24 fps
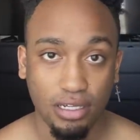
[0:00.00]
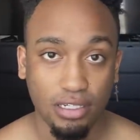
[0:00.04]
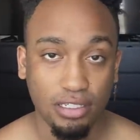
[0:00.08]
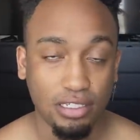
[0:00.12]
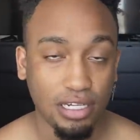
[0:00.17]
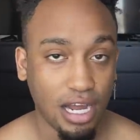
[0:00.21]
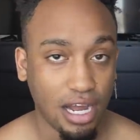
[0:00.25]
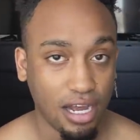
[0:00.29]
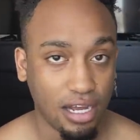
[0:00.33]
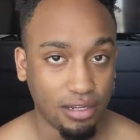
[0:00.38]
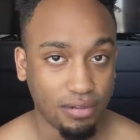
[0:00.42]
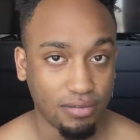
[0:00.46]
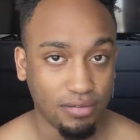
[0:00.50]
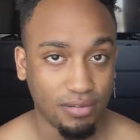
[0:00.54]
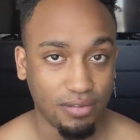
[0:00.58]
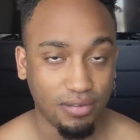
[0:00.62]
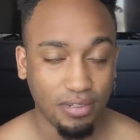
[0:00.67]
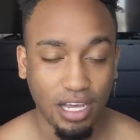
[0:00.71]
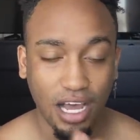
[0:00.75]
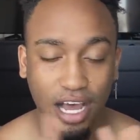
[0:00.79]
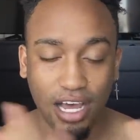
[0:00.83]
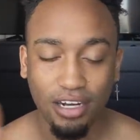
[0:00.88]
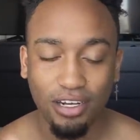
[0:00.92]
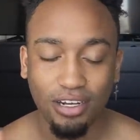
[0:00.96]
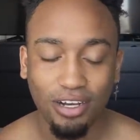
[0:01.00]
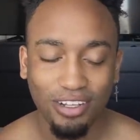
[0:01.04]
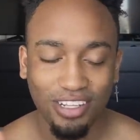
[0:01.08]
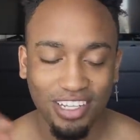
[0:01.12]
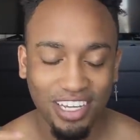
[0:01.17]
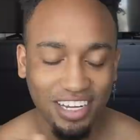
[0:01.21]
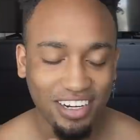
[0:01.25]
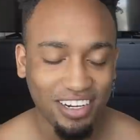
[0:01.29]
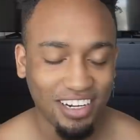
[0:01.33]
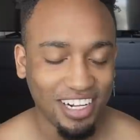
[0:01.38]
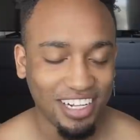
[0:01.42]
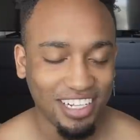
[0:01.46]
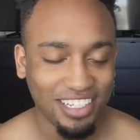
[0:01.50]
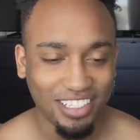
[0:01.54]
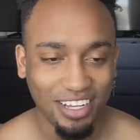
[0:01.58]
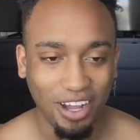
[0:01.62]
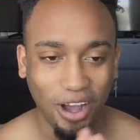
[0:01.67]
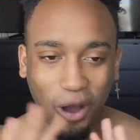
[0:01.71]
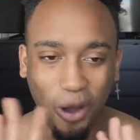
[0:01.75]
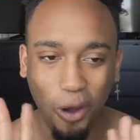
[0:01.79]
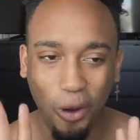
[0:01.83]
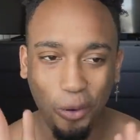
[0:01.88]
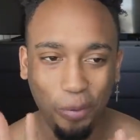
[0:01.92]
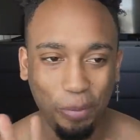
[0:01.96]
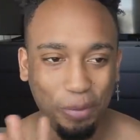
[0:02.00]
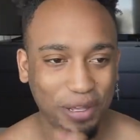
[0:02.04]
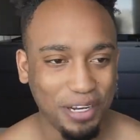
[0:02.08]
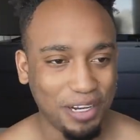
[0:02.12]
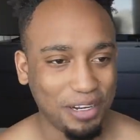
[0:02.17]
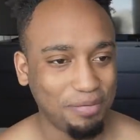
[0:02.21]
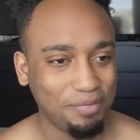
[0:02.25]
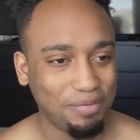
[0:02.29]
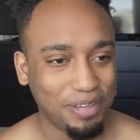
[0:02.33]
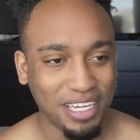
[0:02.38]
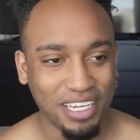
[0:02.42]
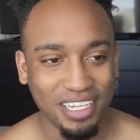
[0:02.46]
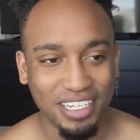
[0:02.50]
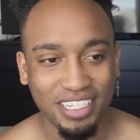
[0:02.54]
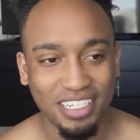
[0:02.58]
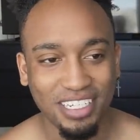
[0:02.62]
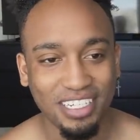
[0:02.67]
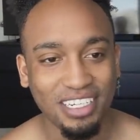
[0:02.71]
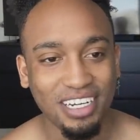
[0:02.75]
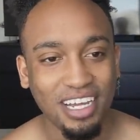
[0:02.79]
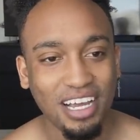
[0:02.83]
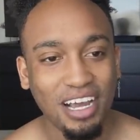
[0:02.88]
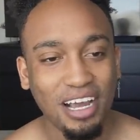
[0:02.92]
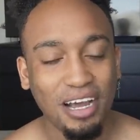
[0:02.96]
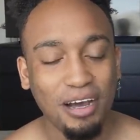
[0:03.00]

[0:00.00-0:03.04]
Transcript: Child, I know the internet's open opinion,